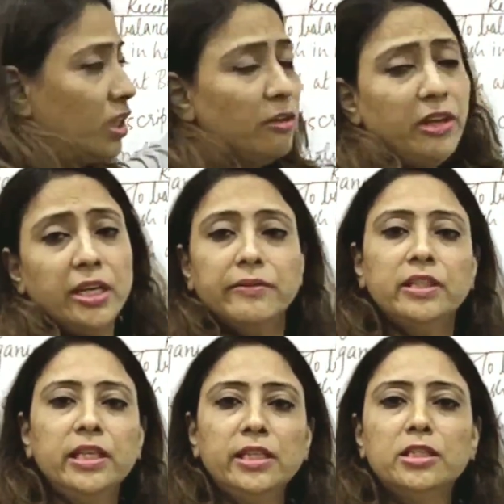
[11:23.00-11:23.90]

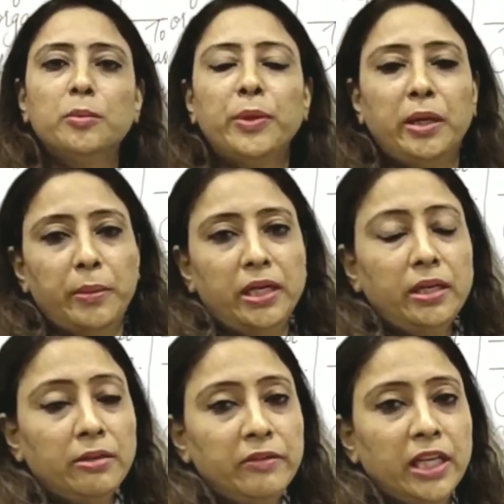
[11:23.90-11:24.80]
whenever there is a
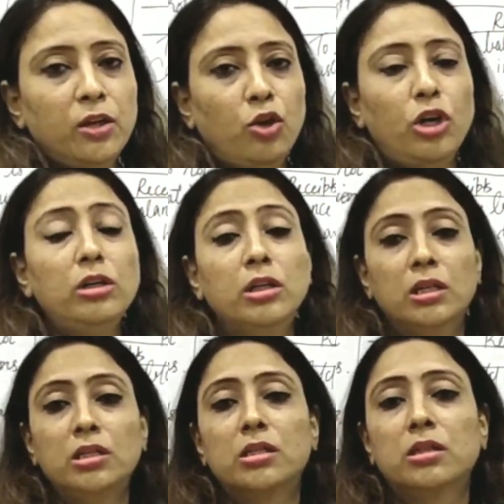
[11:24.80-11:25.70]
payment, we are not
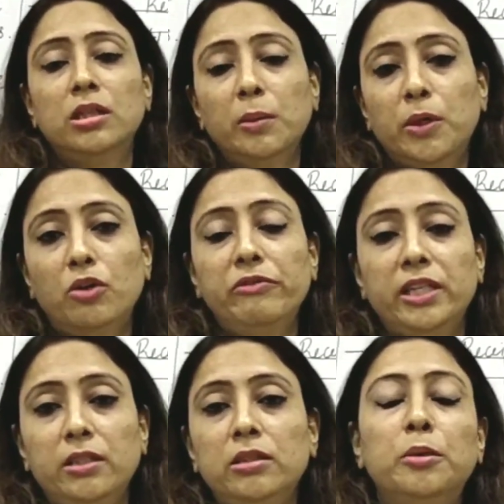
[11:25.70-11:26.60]
concerned about
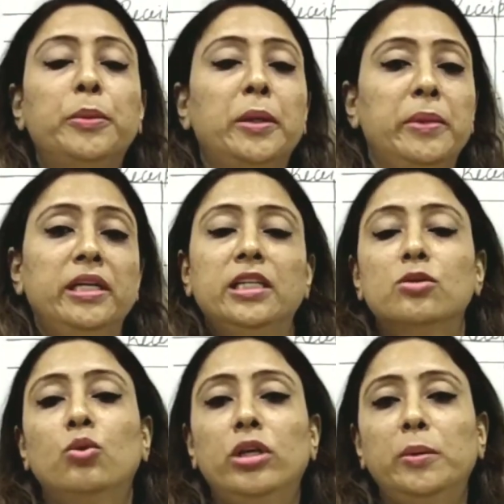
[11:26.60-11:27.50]
whether the payment
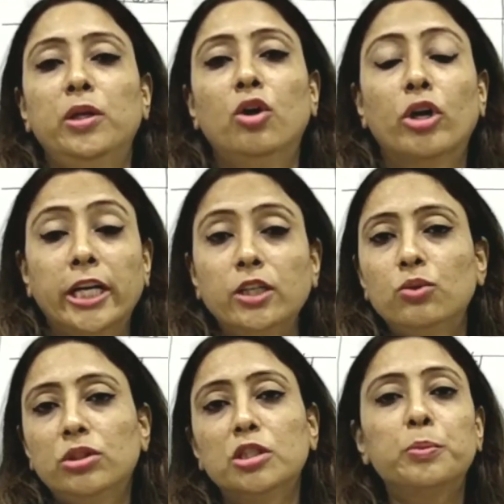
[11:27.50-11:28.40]
is only belonging
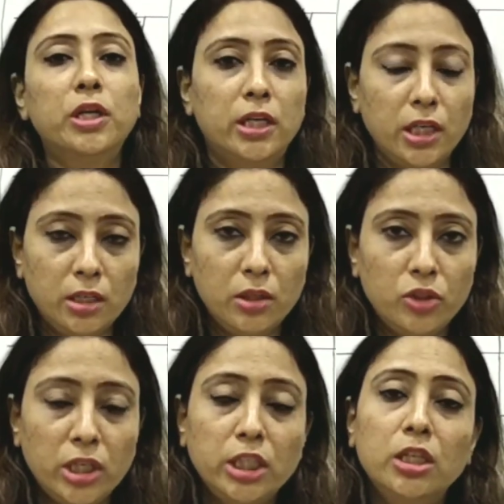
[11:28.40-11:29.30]
to this
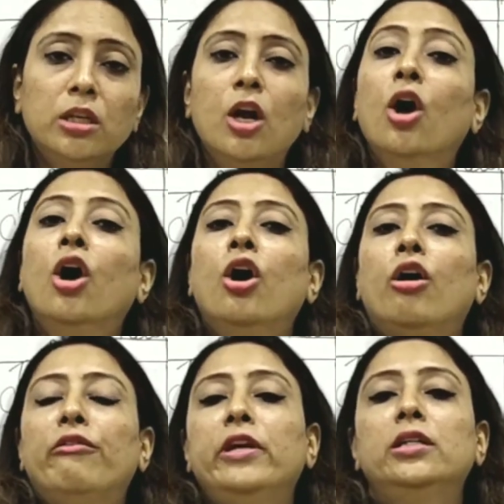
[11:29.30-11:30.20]
particular year,
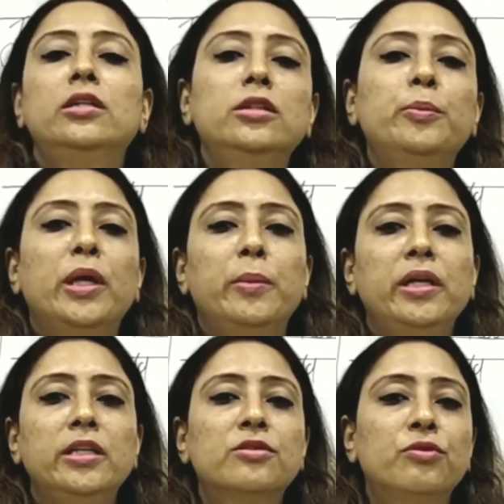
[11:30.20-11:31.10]
or whether the
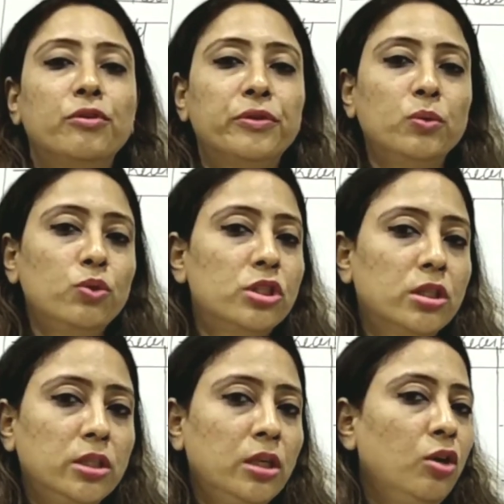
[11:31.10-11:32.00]
payment is for
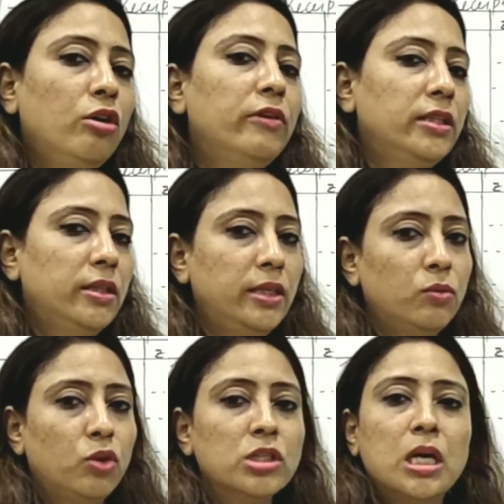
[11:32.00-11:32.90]
future year, or whether
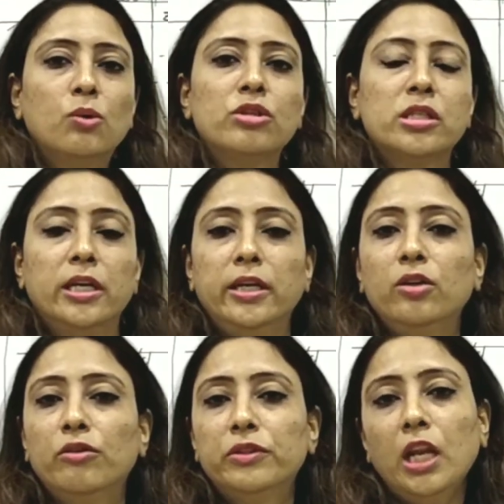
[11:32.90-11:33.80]
it was outstanding
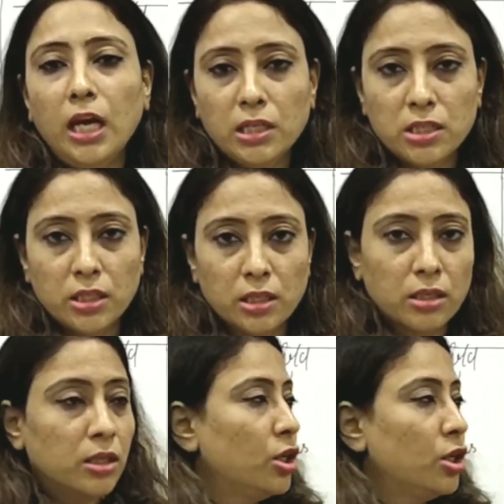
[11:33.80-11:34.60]
of the last year.